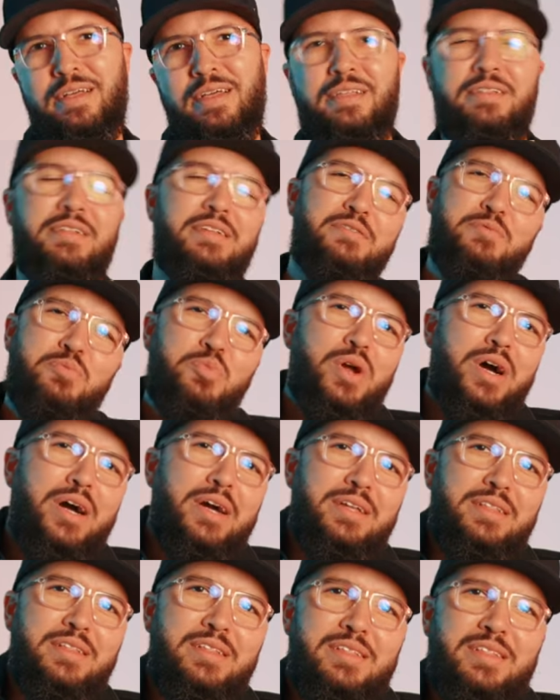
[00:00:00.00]
And that's
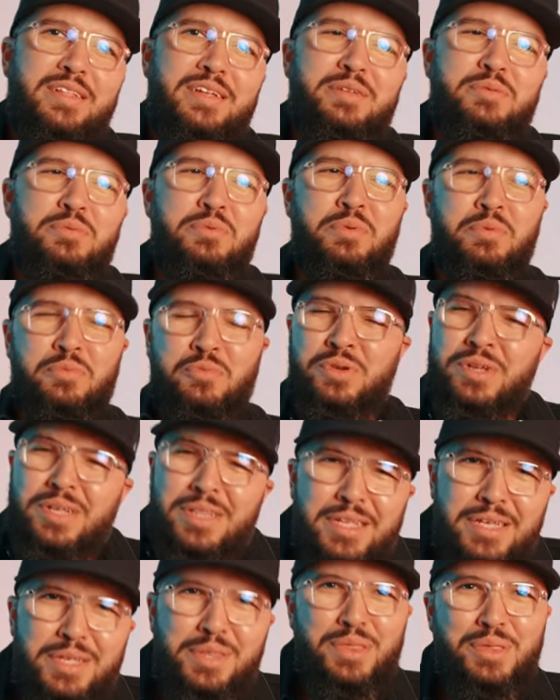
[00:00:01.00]
pride. Like
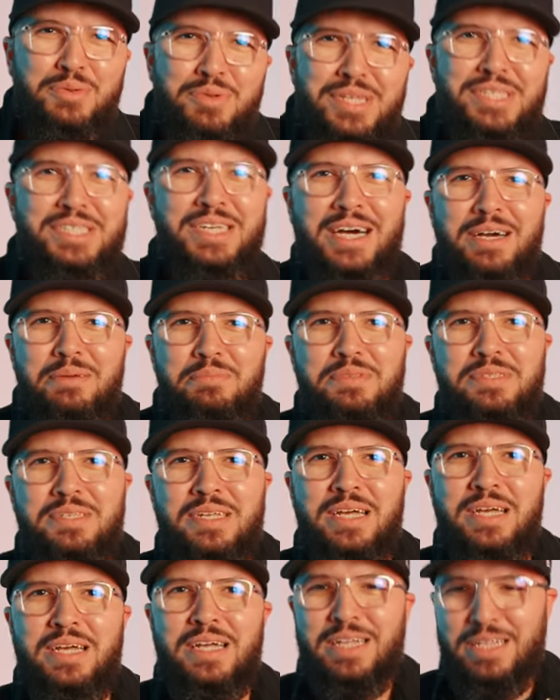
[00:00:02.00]
really, three times?
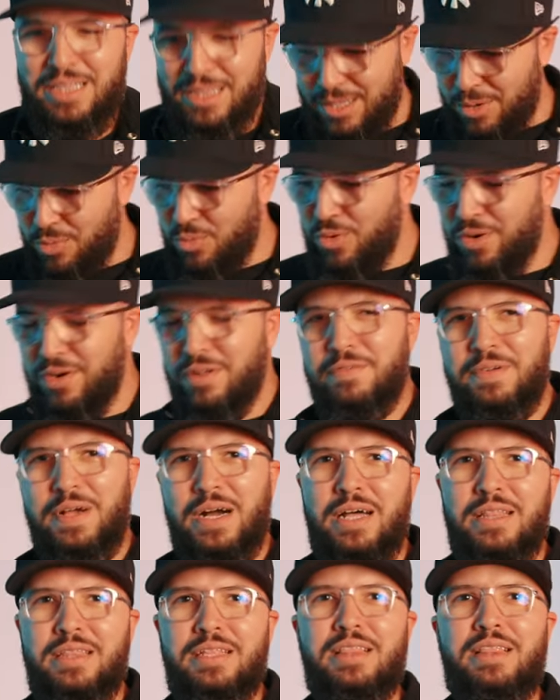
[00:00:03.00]
The word of
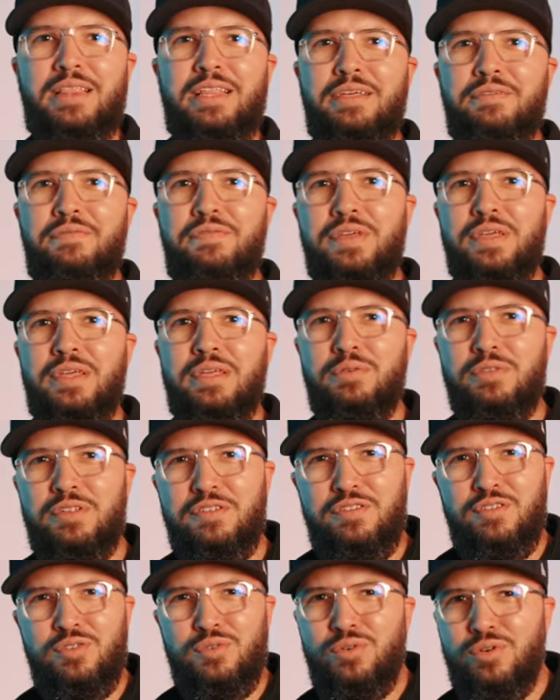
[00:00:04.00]
God, the living
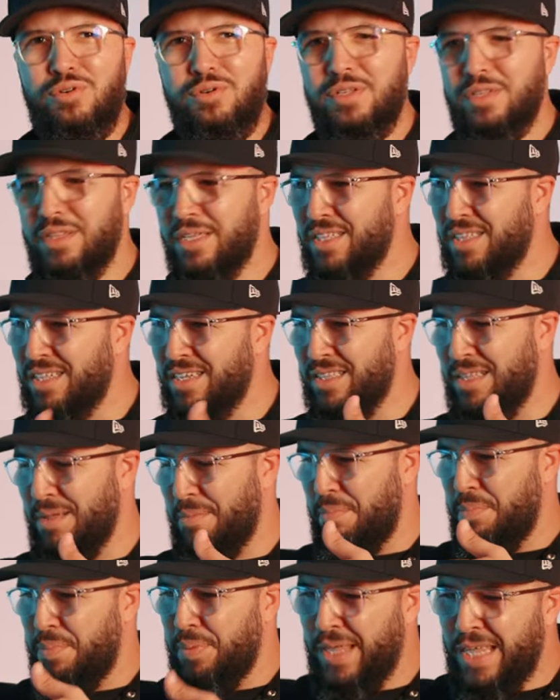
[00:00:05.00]
sword, like, like
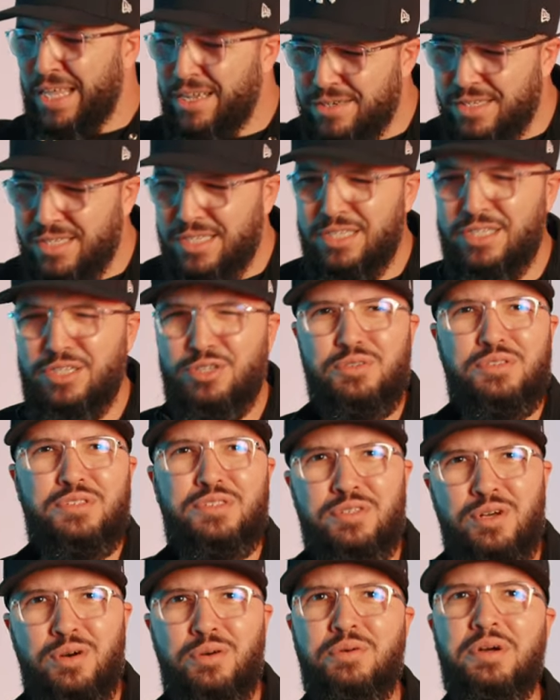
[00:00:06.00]
that pierces your
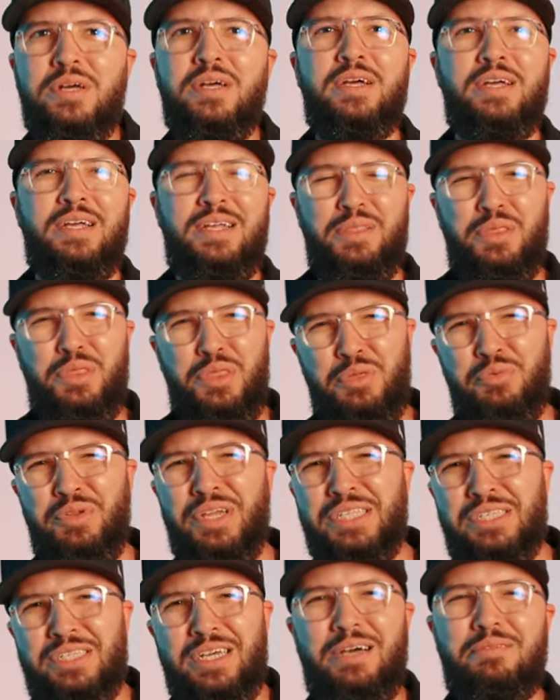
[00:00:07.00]
soul.
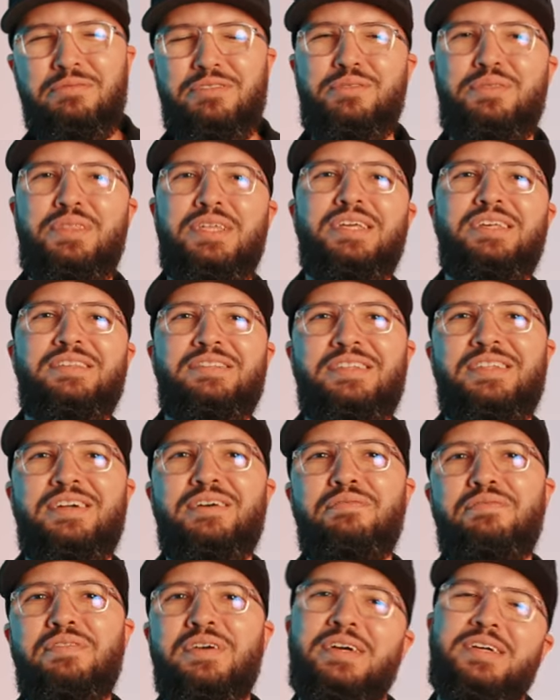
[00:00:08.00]
Three times you think it's
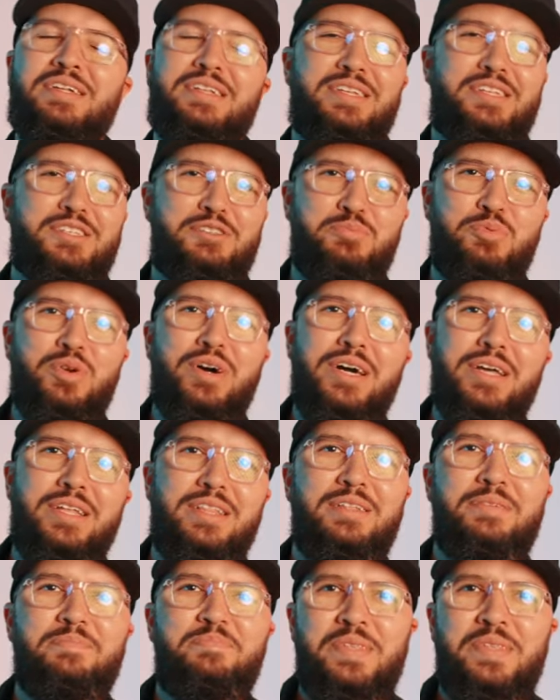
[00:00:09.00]
enough? That's pride.
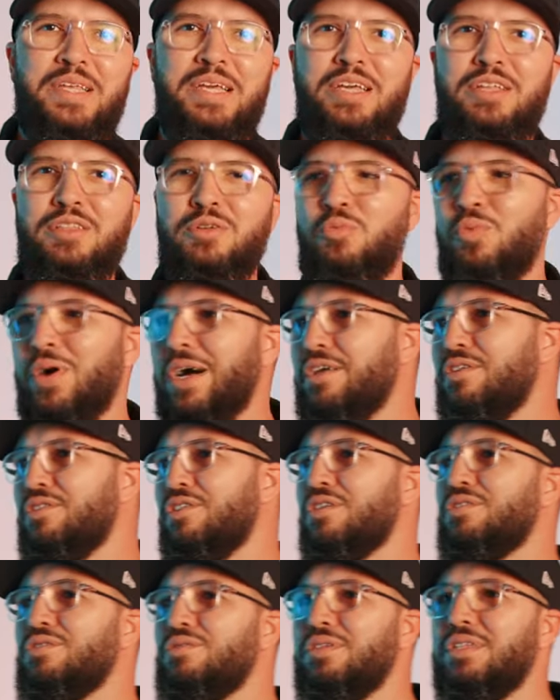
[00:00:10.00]
You know, why are you
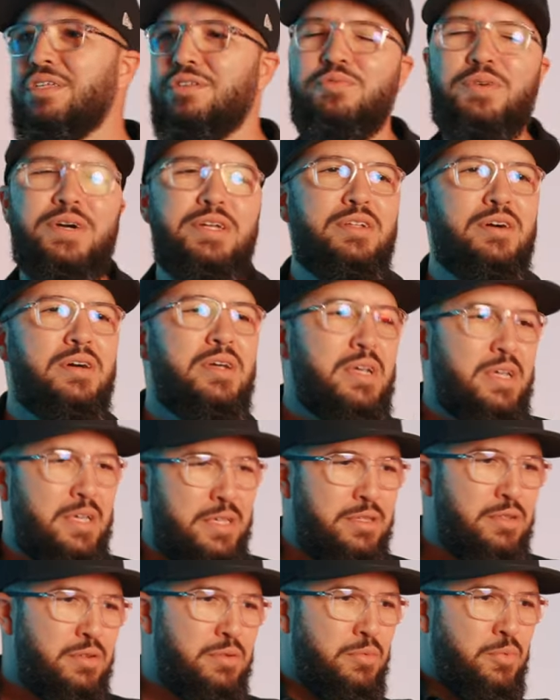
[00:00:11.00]
not doing this? Why not?
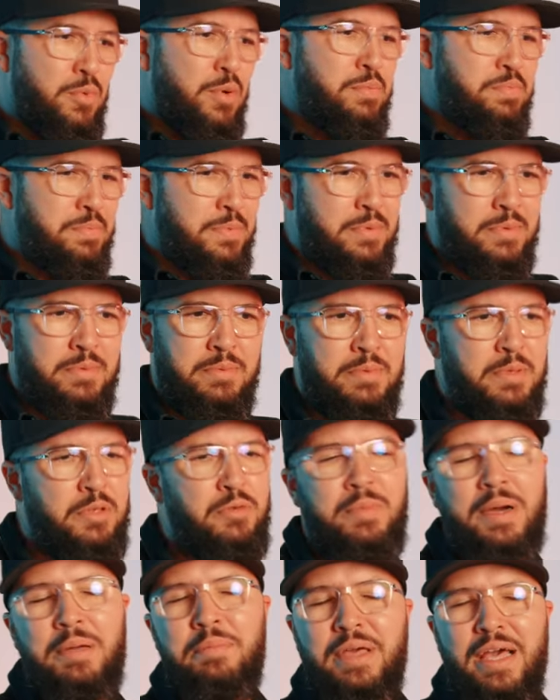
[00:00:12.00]
You know, you
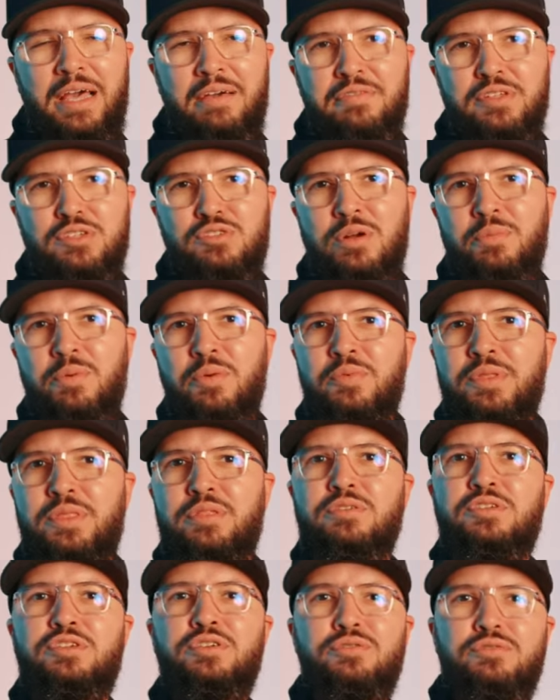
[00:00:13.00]
might be having trouble with
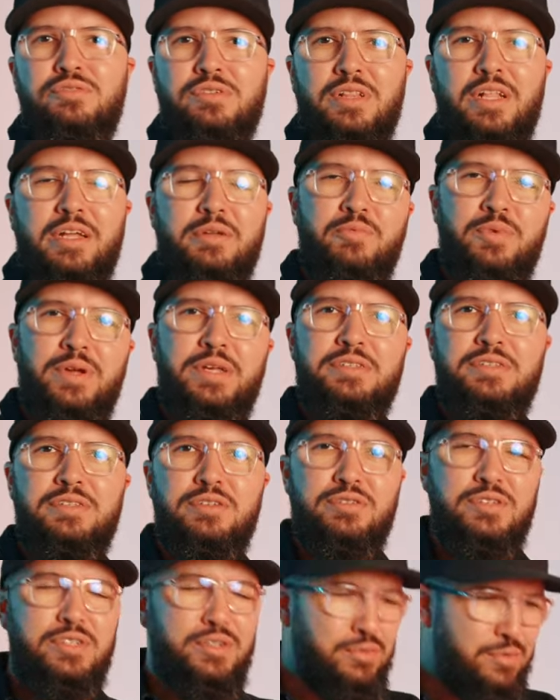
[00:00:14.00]
your children, like raising
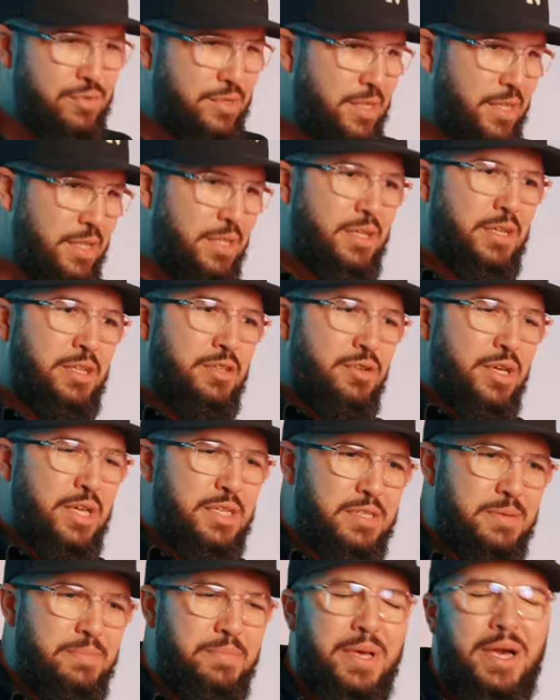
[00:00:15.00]
your children, and, and you
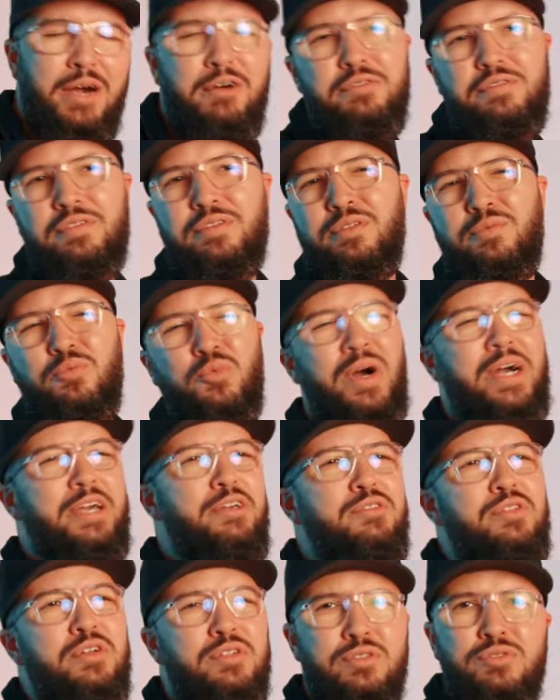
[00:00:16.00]
get some counseling. why are
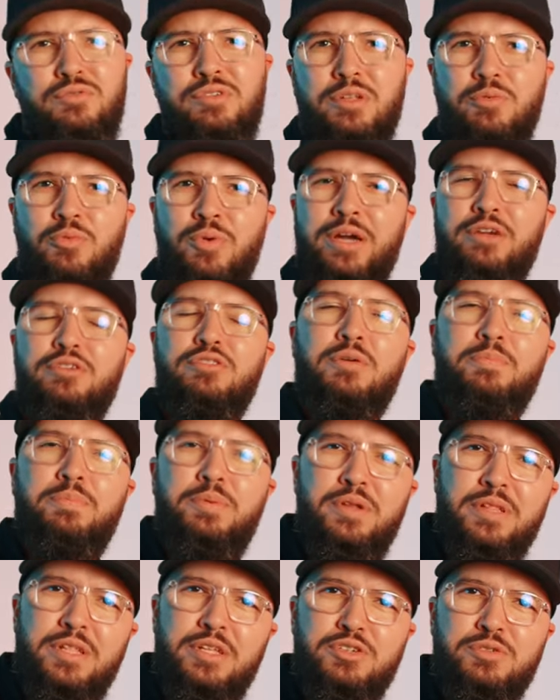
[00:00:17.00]
you not doing it? Why are you not
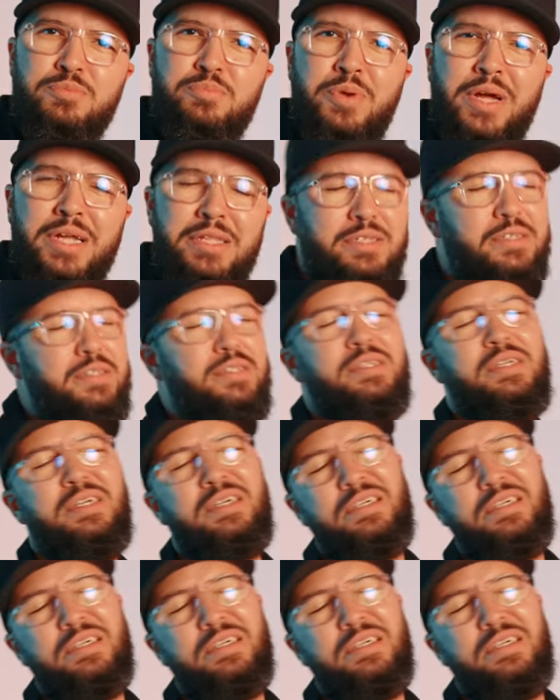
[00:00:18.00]
putting it to practice?